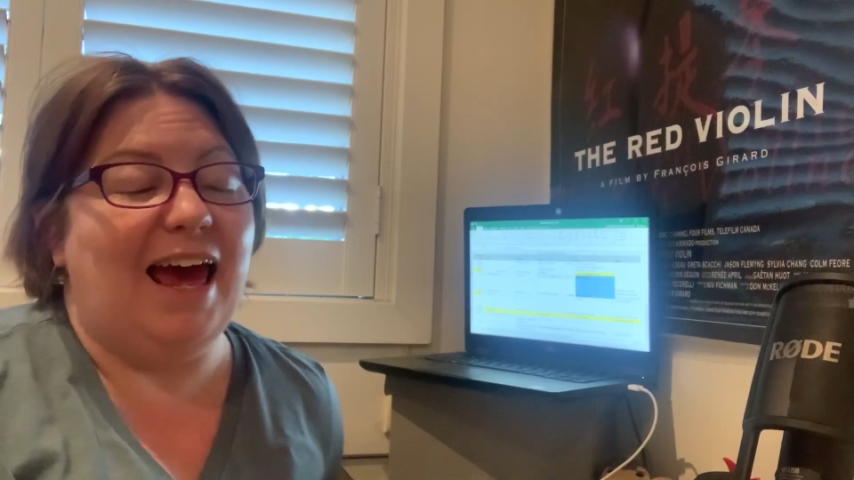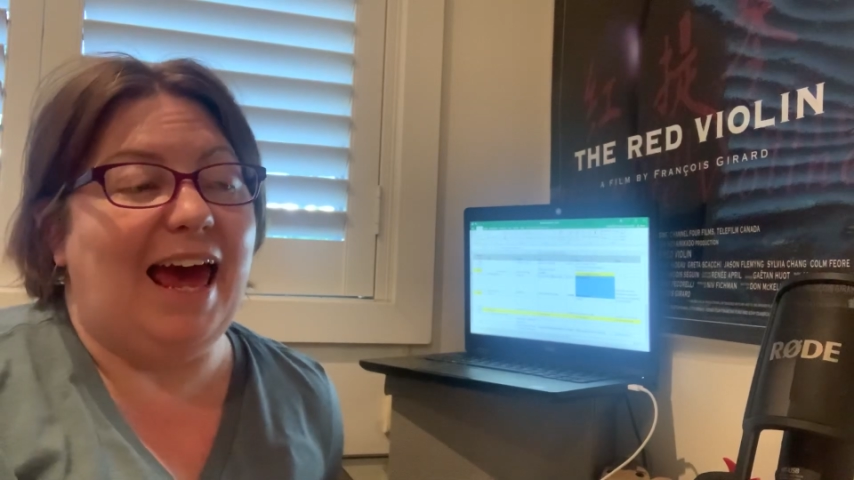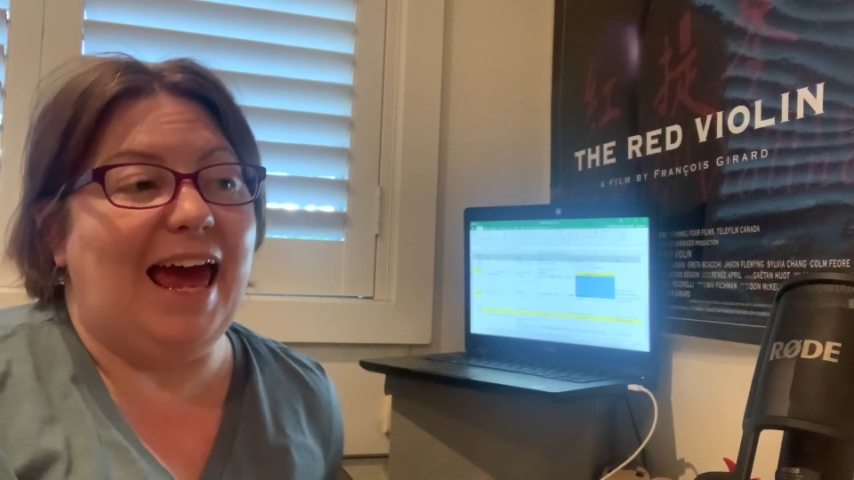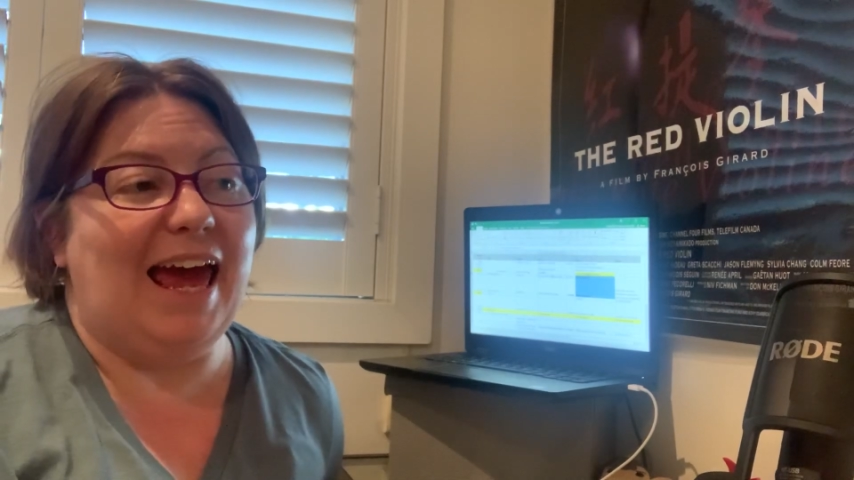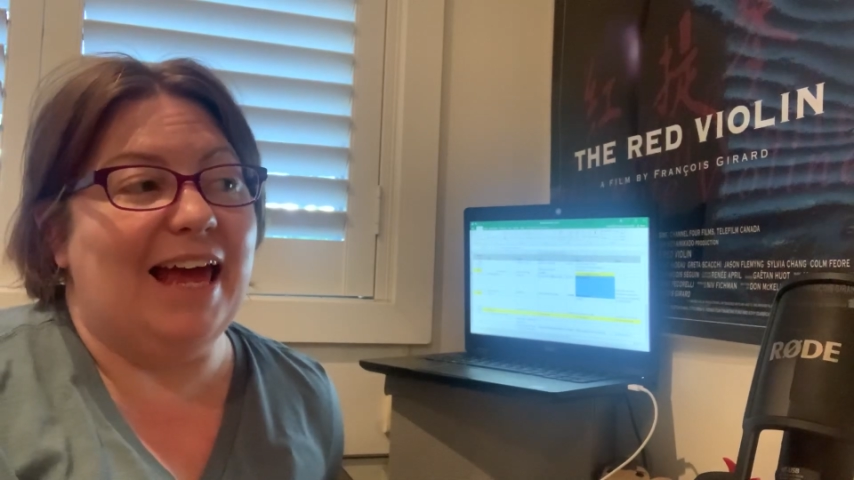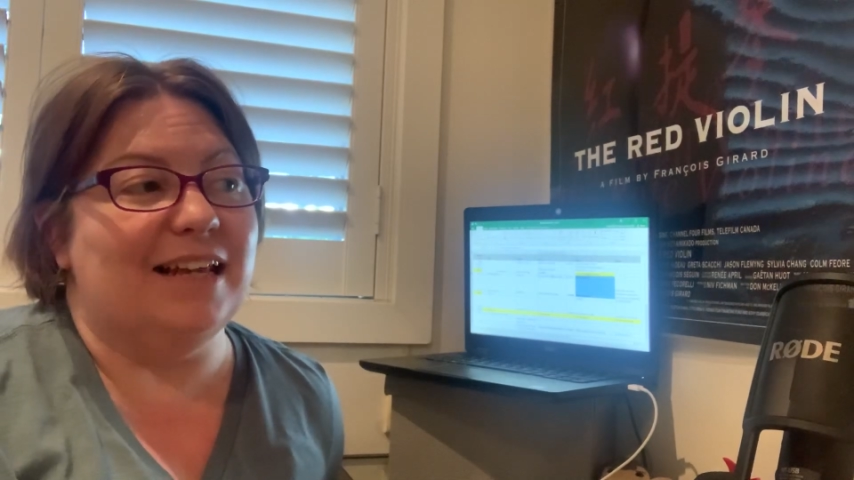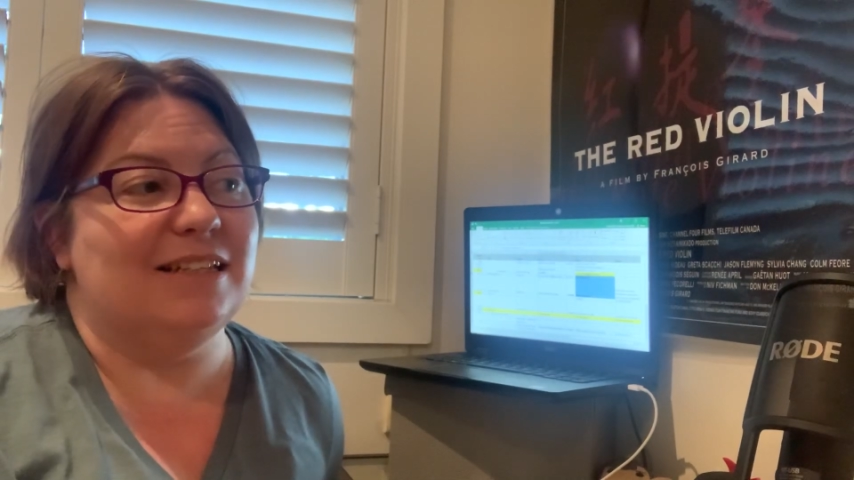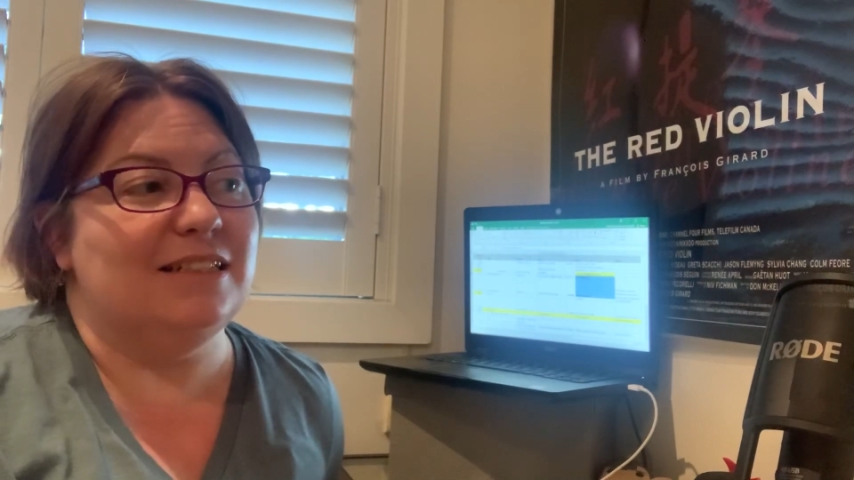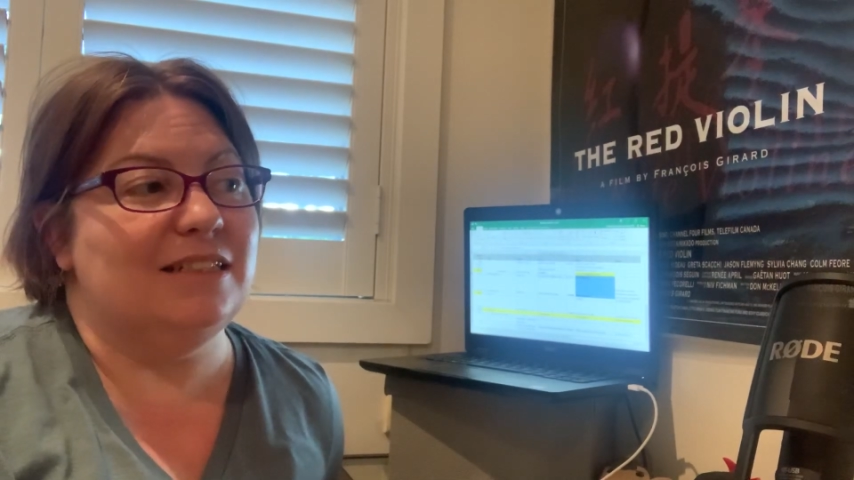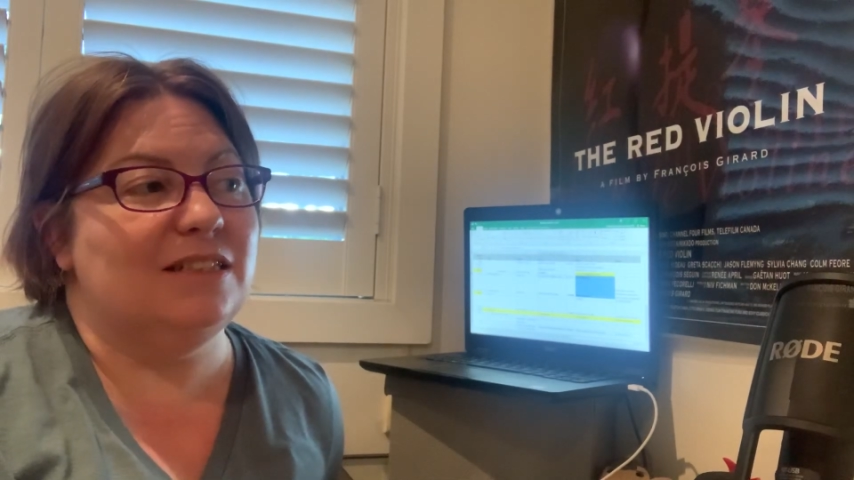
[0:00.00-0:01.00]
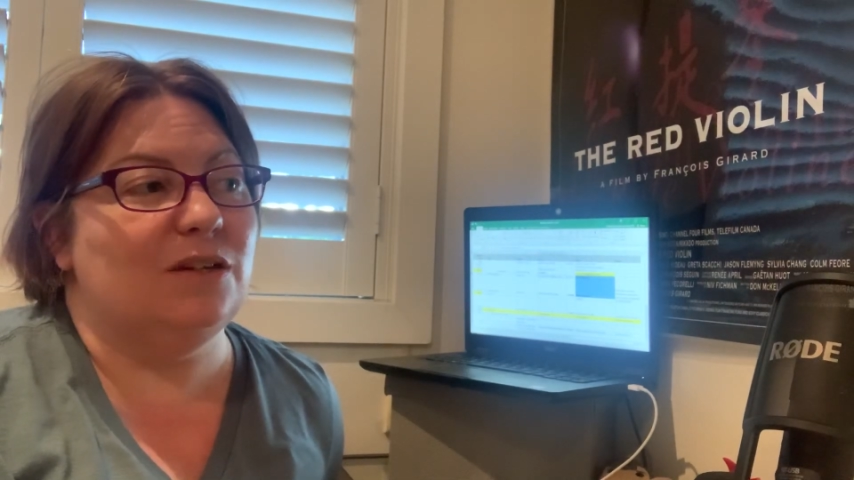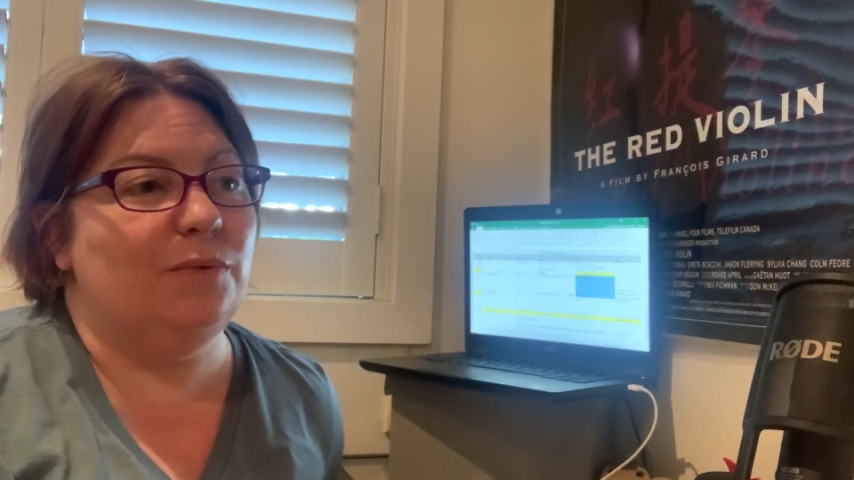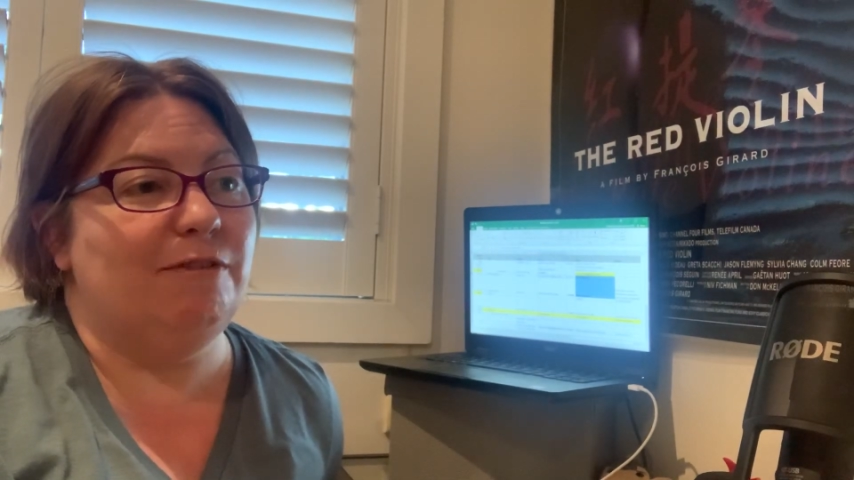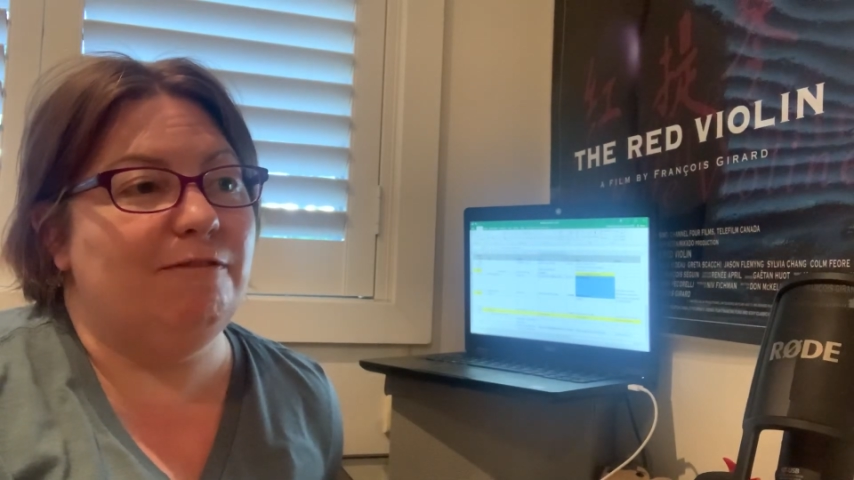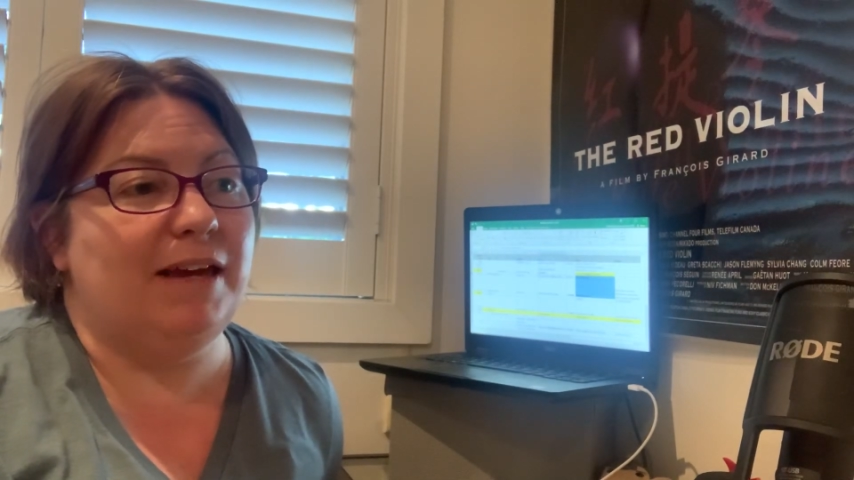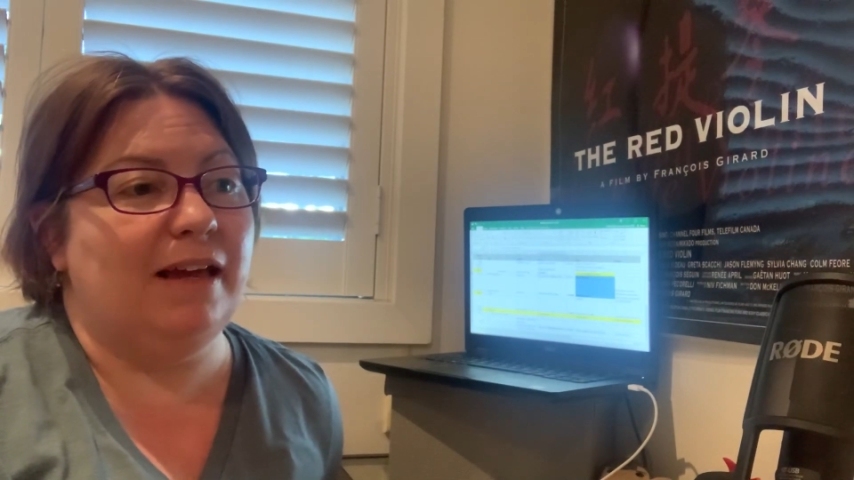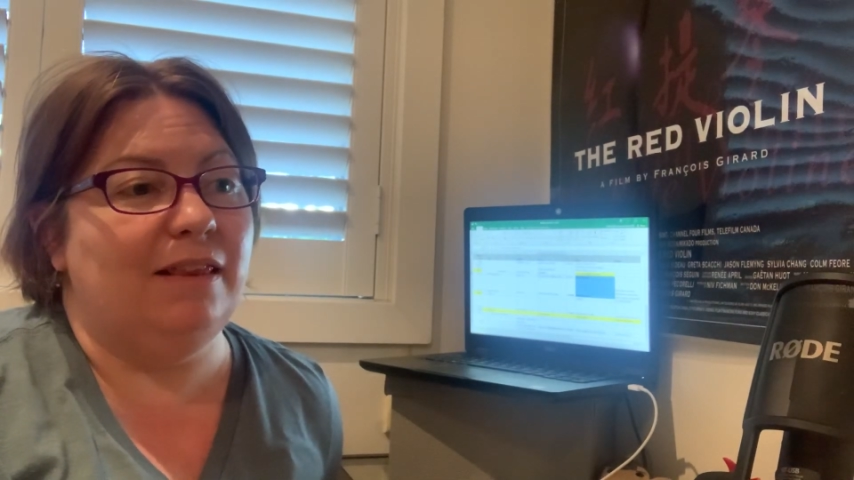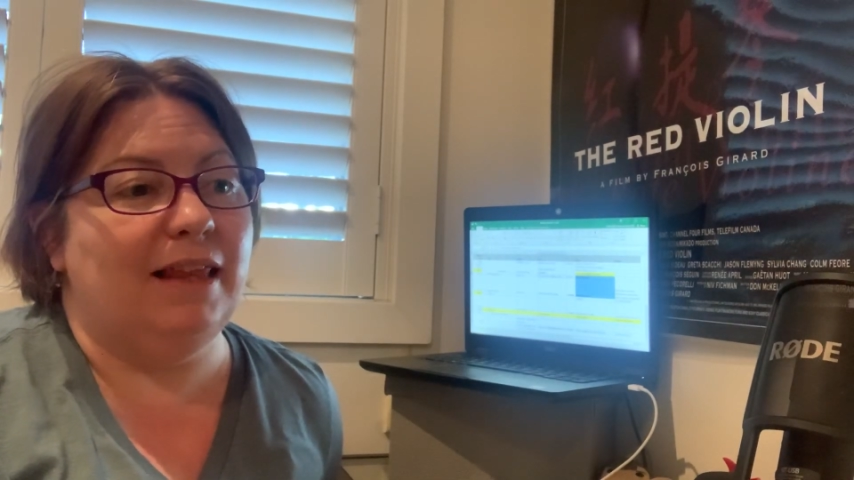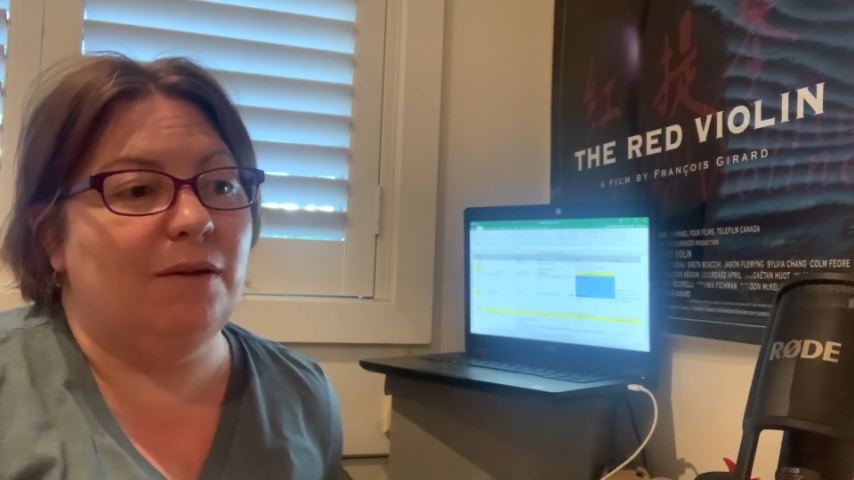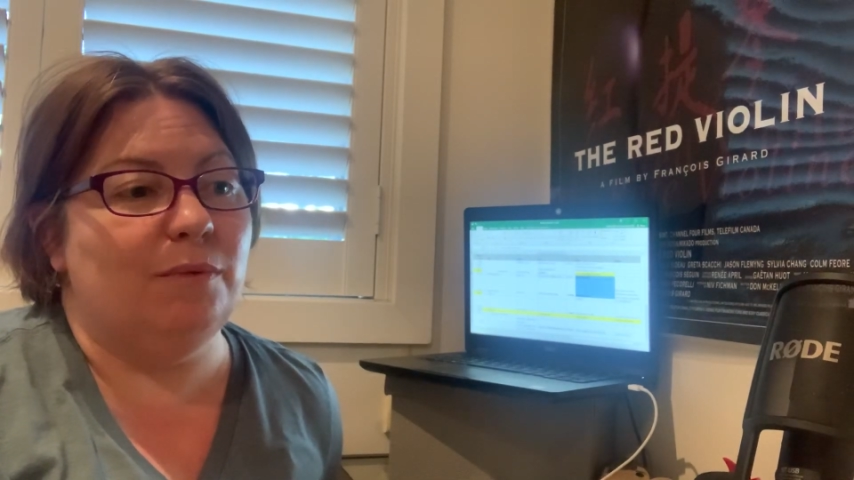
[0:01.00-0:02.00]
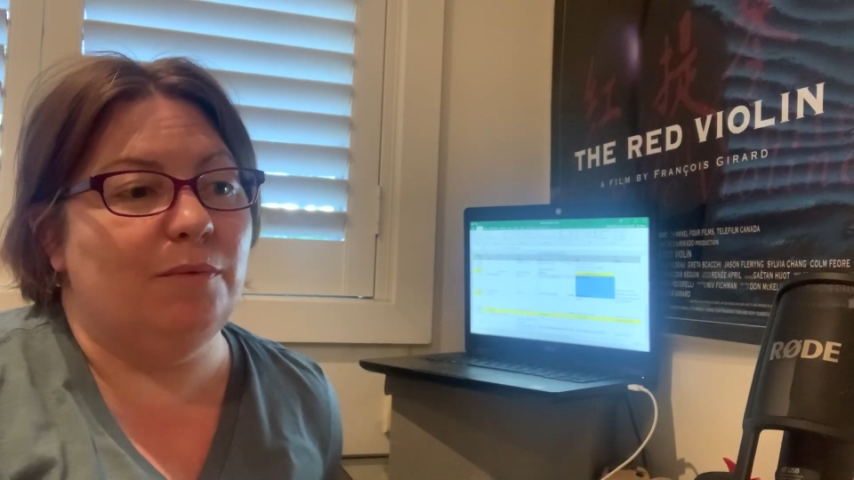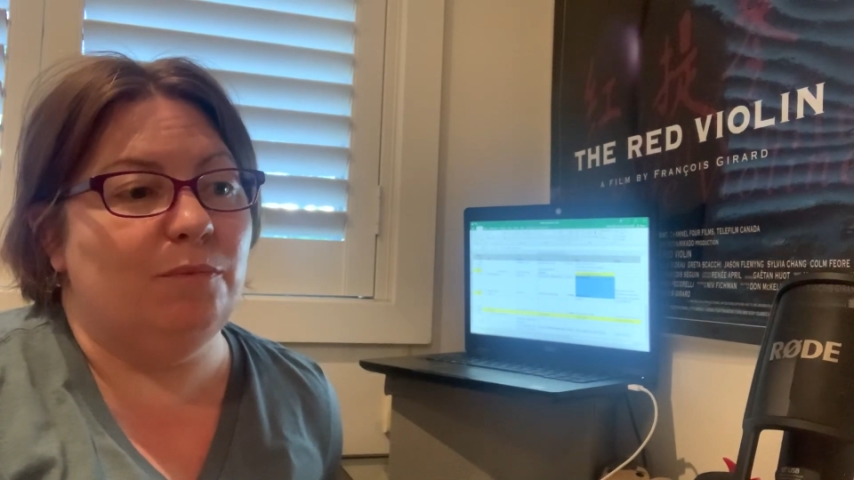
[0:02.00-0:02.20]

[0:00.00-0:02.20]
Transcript: And we found that when